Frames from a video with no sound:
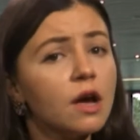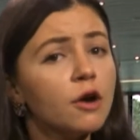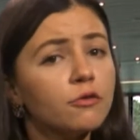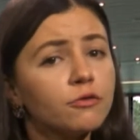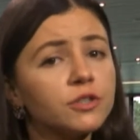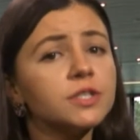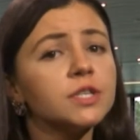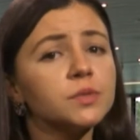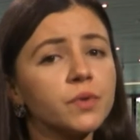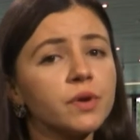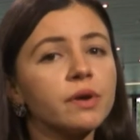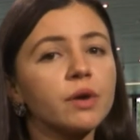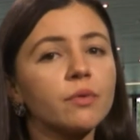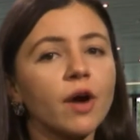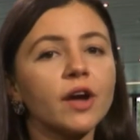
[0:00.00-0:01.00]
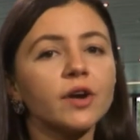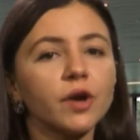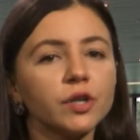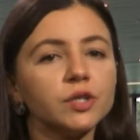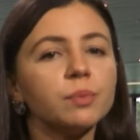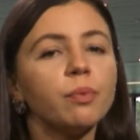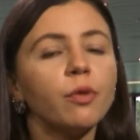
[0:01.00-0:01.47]
For this, we require
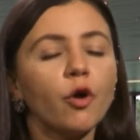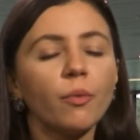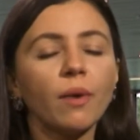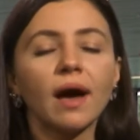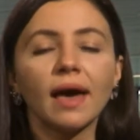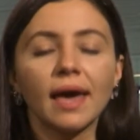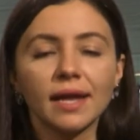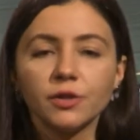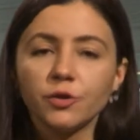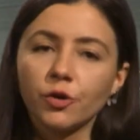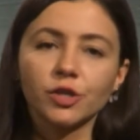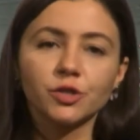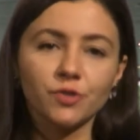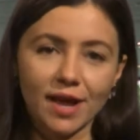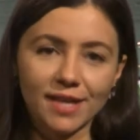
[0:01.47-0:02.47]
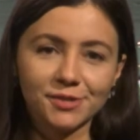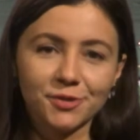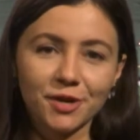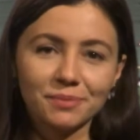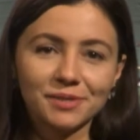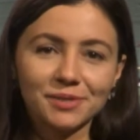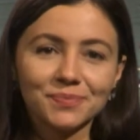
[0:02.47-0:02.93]
your diploma and your
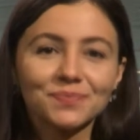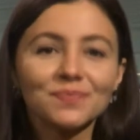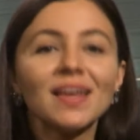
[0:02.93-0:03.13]
transcripts.